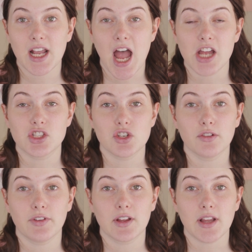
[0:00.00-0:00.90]
I do
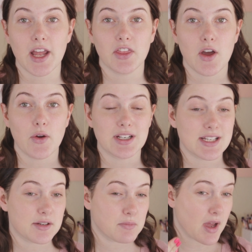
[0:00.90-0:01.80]
feel like though it
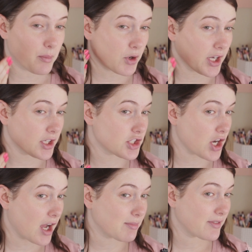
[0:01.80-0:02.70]
did a pretty good
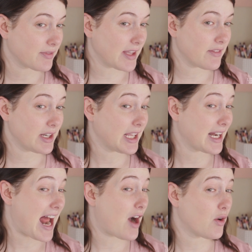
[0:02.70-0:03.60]
job of evening
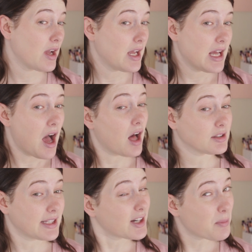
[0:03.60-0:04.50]
it out a
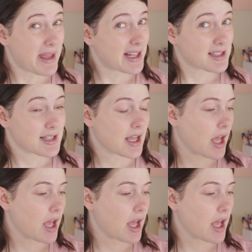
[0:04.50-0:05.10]
little bit.